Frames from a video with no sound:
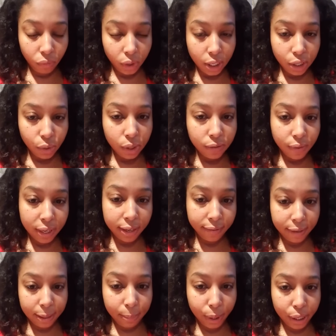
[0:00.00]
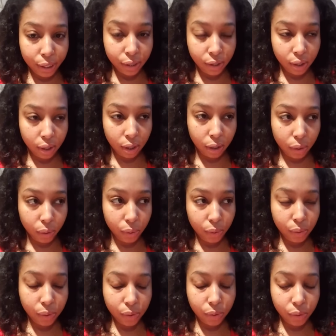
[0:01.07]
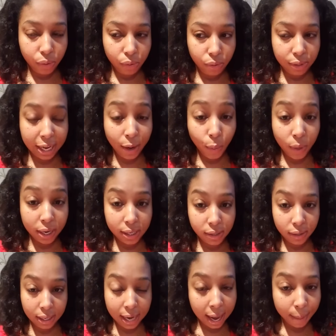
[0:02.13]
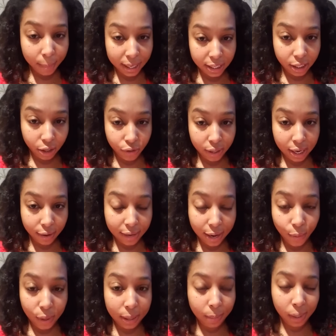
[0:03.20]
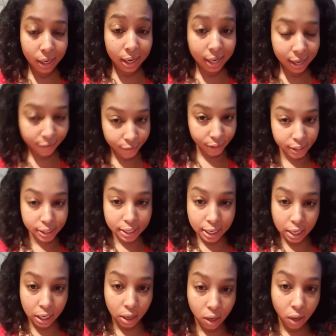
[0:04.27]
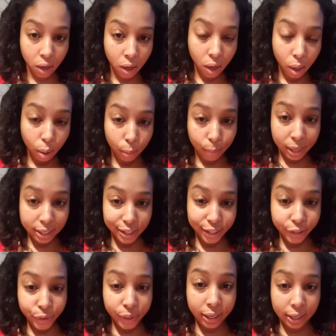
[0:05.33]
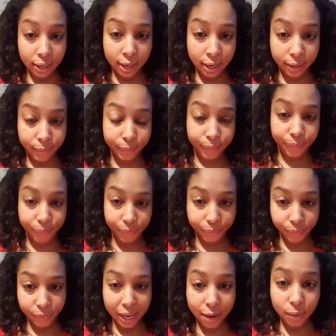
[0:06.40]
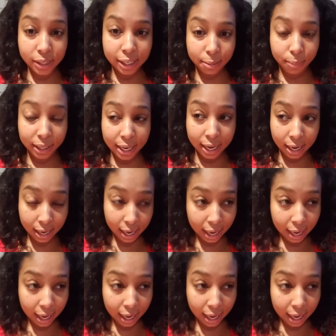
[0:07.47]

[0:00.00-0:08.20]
This was very, very personal. They wanted to adopt my children out. They wanted me to never see my children again. That was their plan.